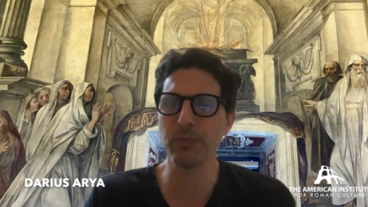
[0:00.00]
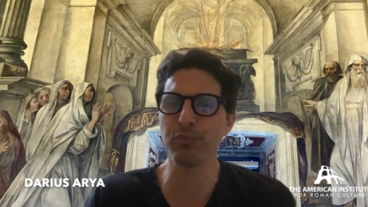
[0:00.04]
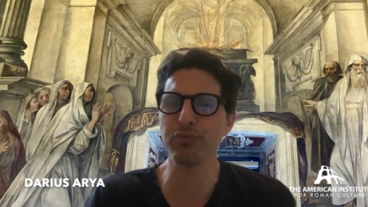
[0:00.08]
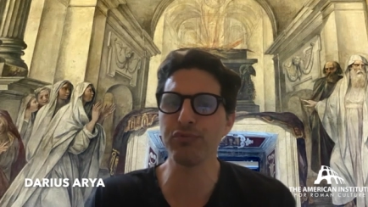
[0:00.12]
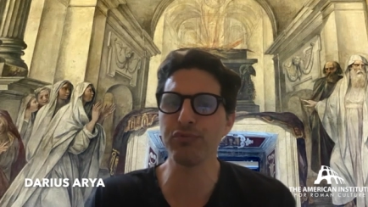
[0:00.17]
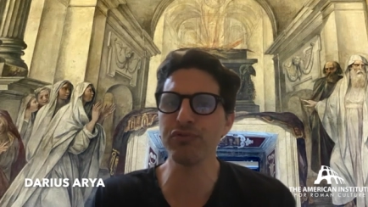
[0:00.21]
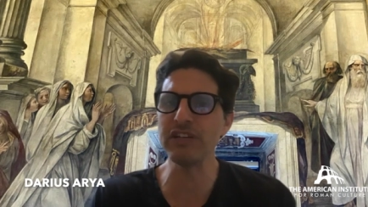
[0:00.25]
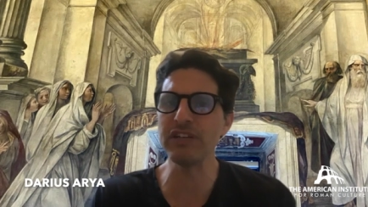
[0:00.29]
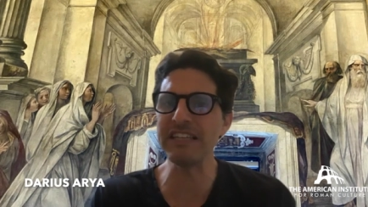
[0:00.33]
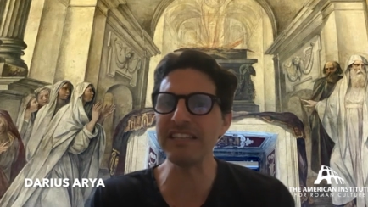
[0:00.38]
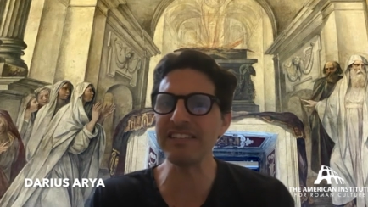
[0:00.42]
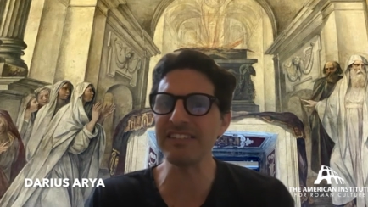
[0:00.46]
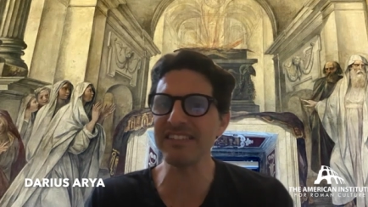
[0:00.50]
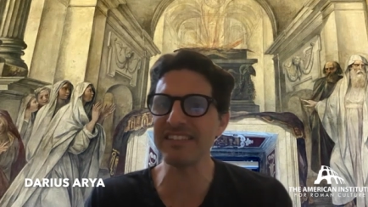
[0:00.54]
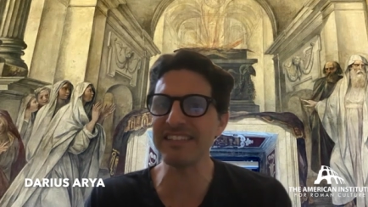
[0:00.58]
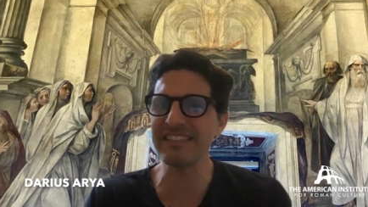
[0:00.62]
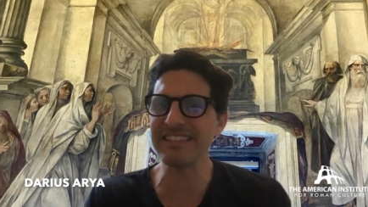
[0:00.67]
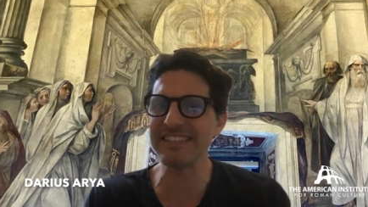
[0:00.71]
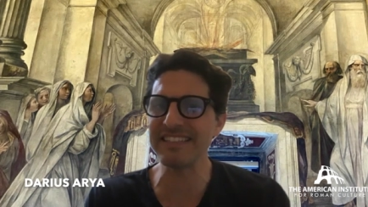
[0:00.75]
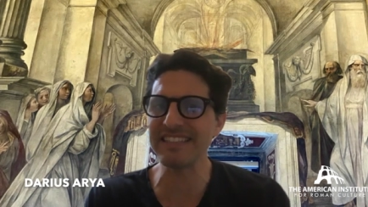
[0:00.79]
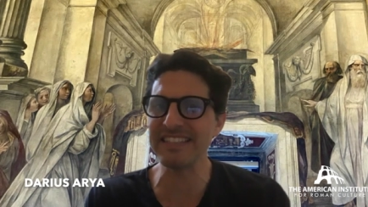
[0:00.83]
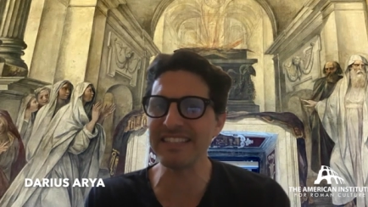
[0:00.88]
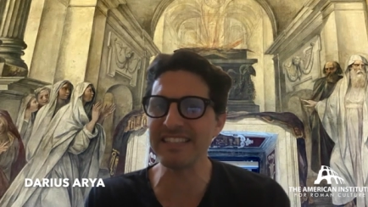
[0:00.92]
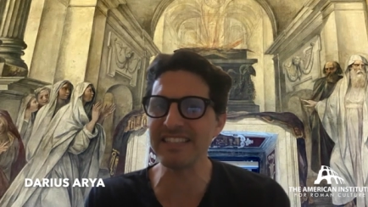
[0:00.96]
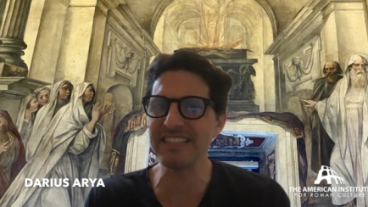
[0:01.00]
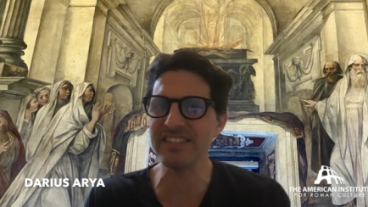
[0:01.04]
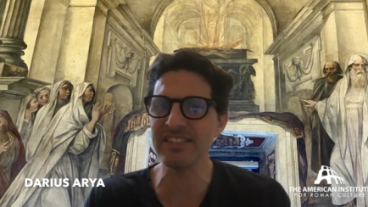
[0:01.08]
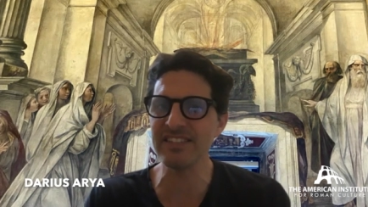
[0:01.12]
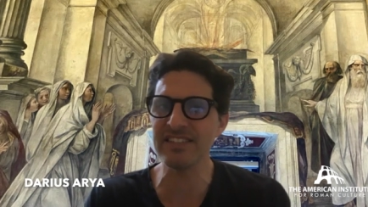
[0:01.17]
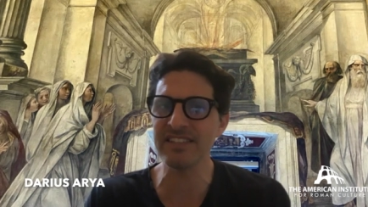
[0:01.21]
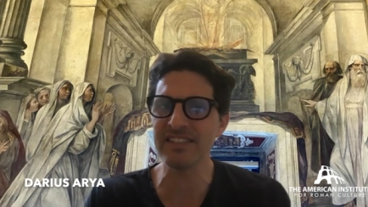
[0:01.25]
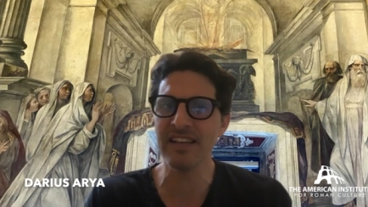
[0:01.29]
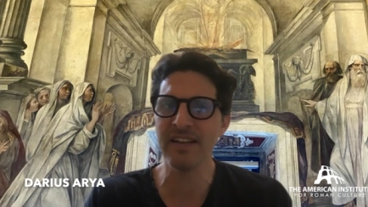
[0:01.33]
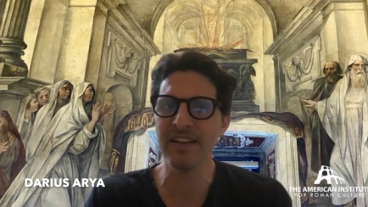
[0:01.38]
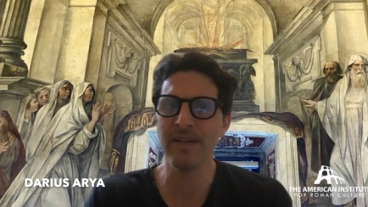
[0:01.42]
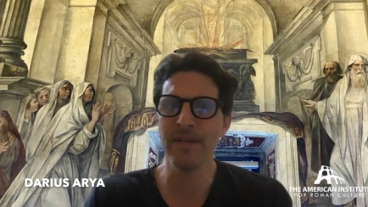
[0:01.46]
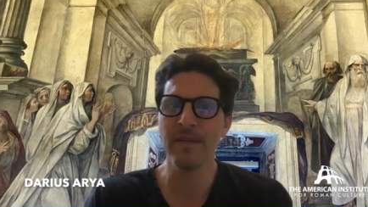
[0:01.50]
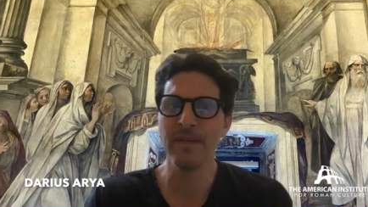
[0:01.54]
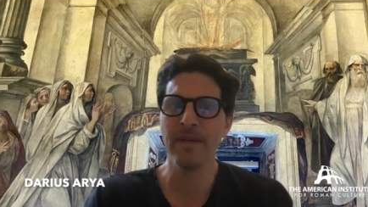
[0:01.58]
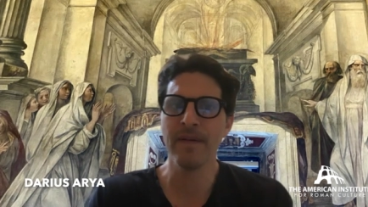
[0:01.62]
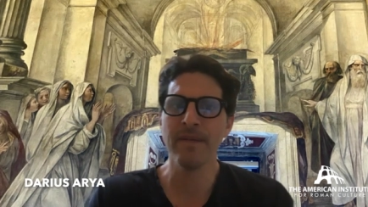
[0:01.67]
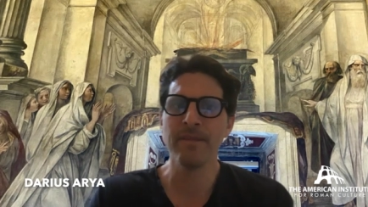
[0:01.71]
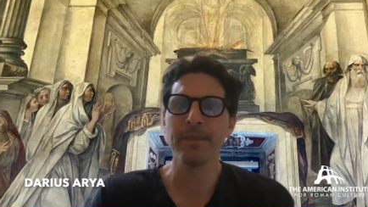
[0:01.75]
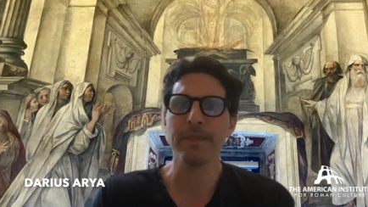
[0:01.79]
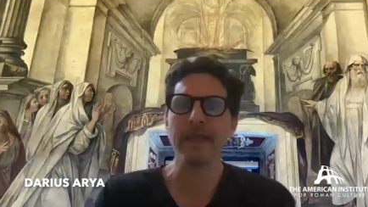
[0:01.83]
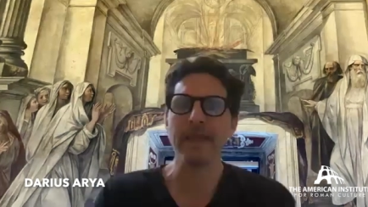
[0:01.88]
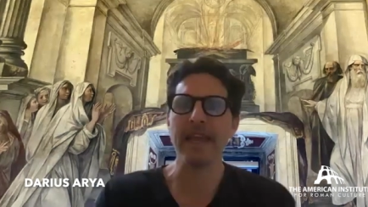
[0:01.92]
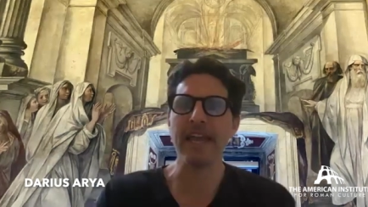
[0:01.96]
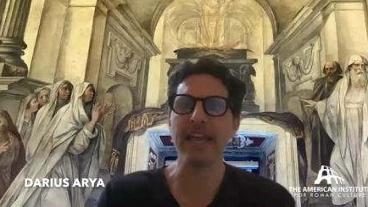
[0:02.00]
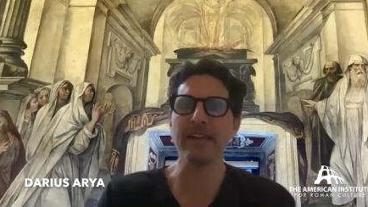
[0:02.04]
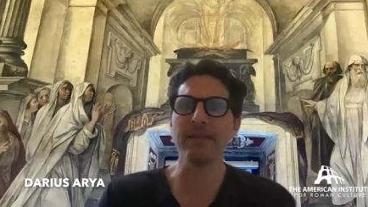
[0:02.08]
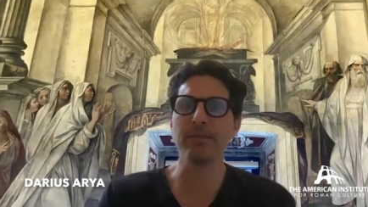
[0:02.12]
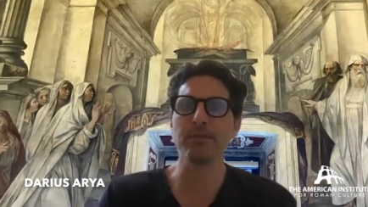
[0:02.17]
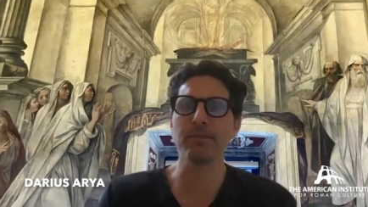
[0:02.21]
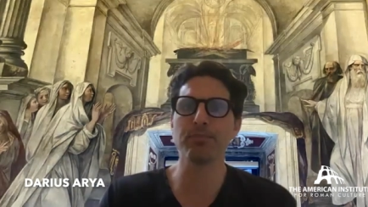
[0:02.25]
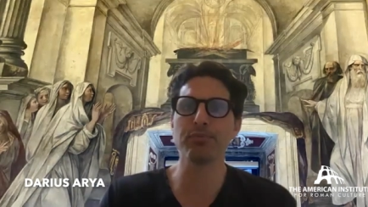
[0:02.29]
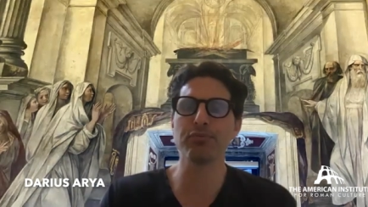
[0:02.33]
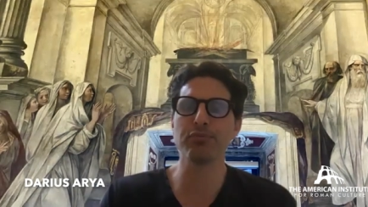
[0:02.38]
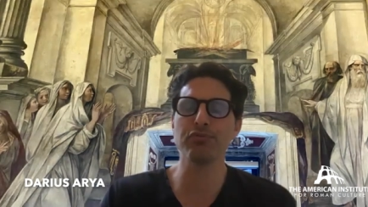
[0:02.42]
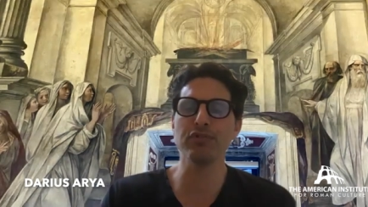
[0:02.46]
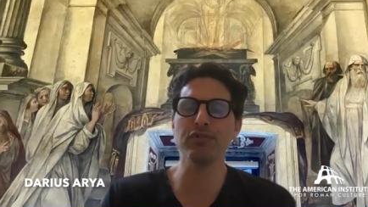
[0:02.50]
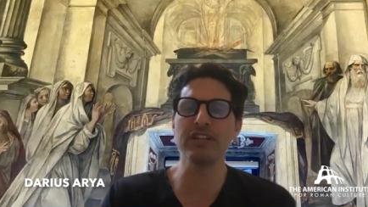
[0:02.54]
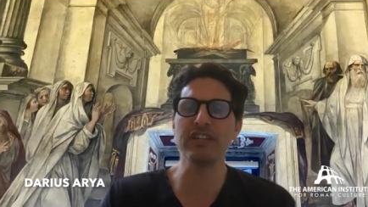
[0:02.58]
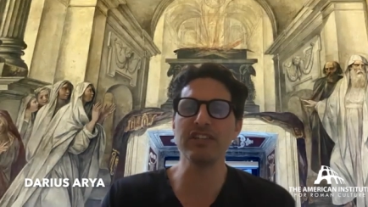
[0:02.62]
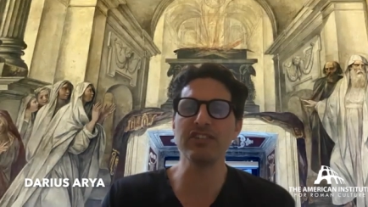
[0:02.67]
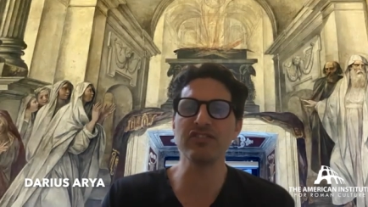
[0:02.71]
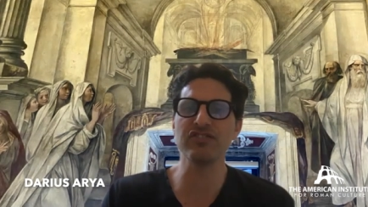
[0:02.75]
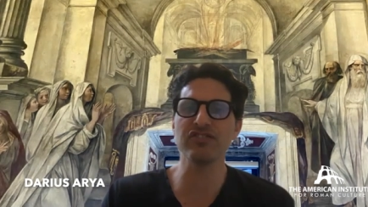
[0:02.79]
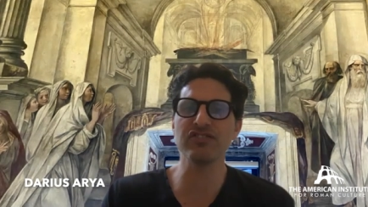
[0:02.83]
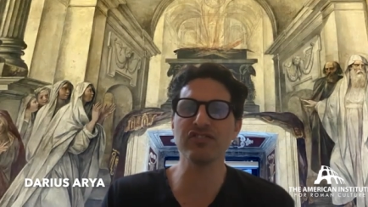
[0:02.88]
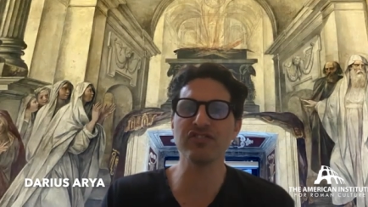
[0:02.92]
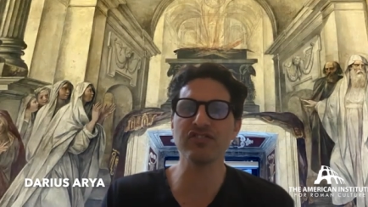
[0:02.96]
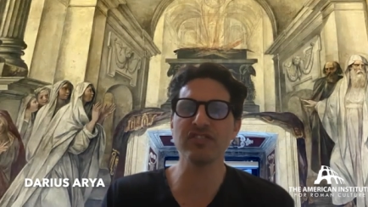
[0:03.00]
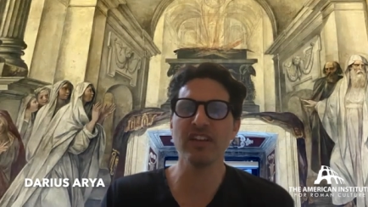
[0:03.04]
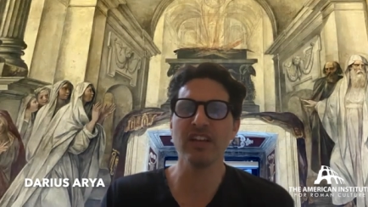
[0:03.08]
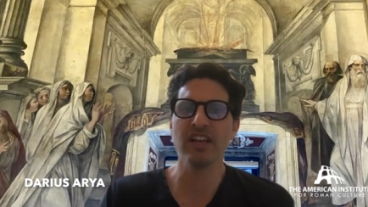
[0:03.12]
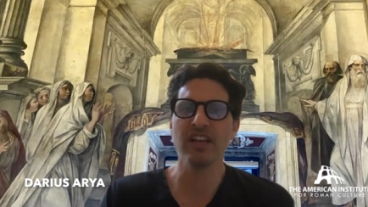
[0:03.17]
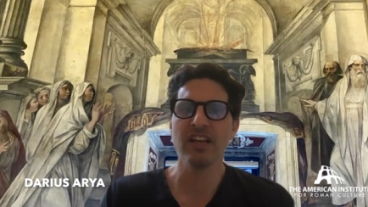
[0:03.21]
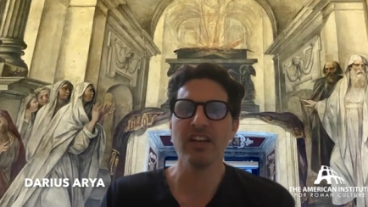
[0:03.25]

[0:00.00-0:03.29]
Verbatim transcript: priestesses and priests.